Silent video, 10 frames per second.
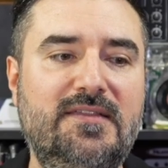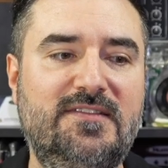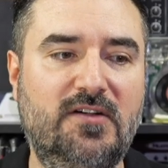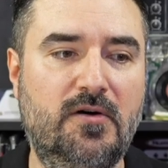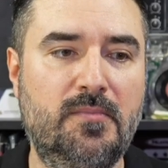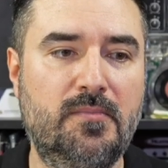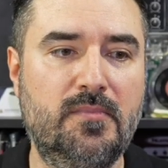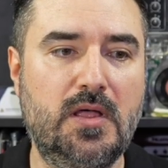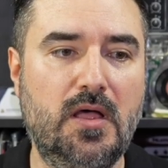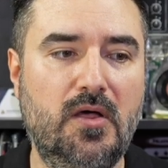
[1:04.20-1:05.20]

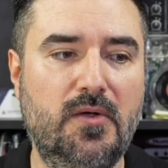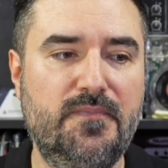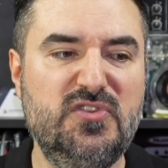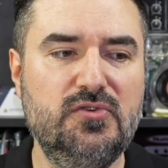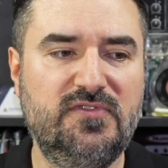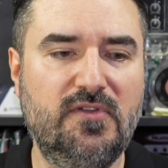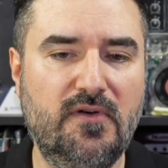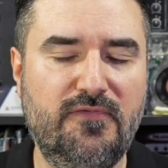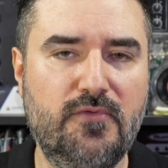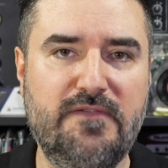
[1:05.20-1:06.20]
some new
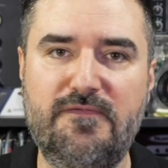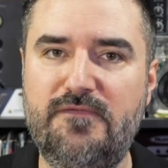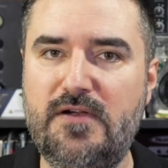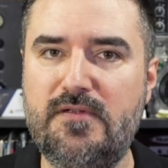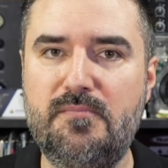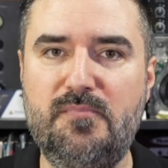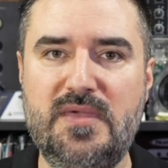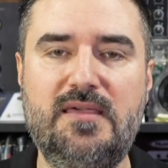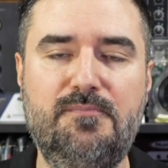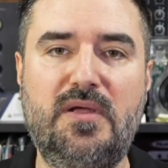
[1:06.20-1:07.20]
stuff with very
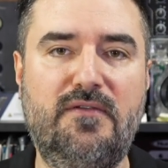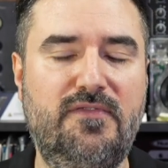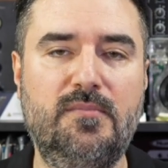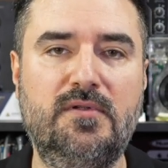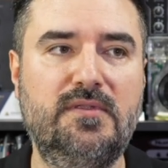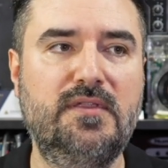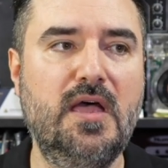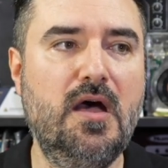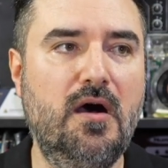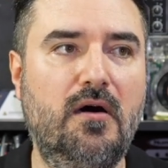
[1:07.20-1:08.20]
big performance,
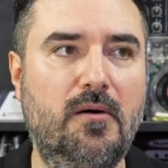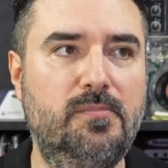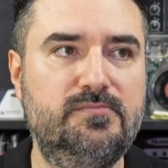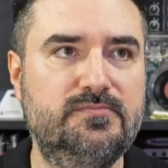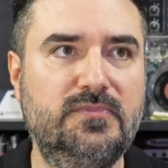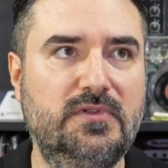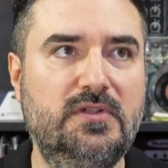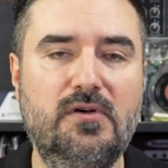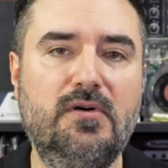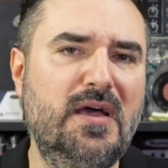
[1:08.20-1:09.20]
or
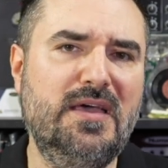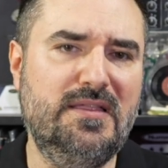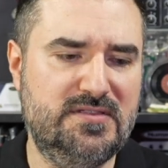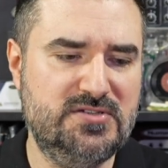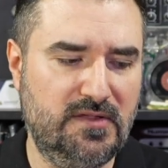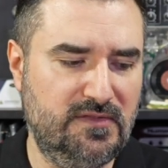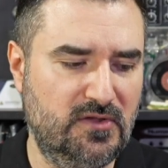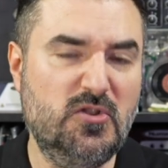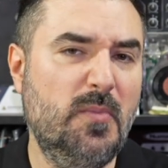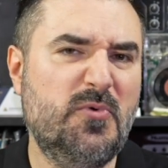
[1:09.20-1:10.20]
it's just
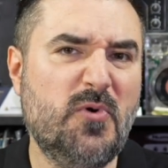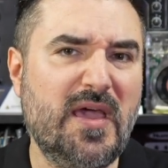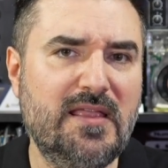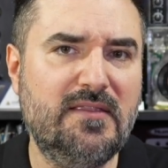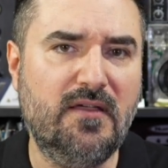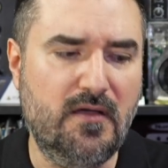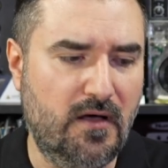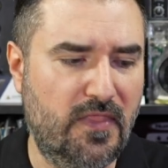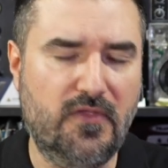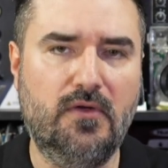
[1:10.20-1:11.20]
an upgrade
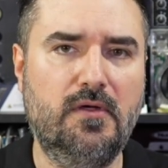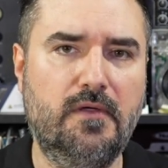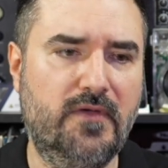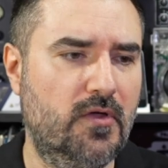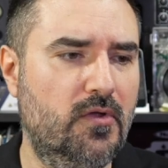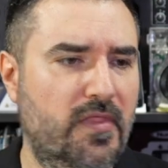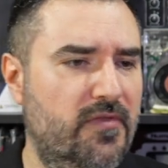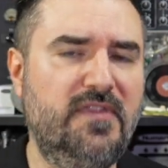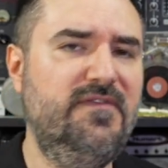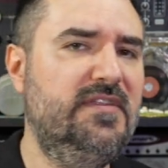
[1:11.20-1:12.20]
of
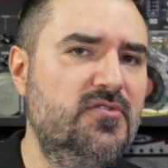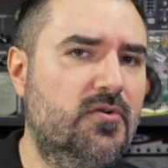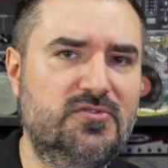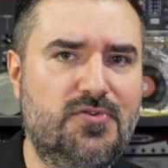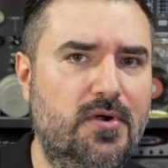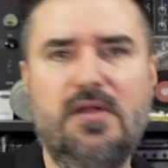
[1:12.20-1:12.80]
this new controller.